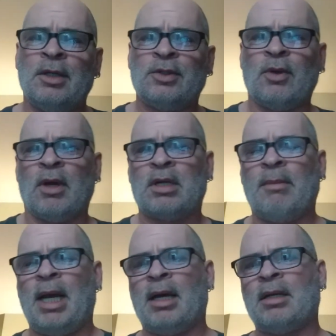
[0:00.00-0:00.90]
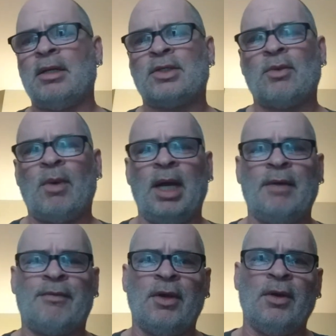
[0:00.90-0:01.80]
talk about is a
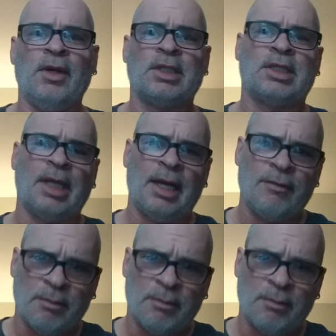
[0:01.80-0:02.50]
way for you to save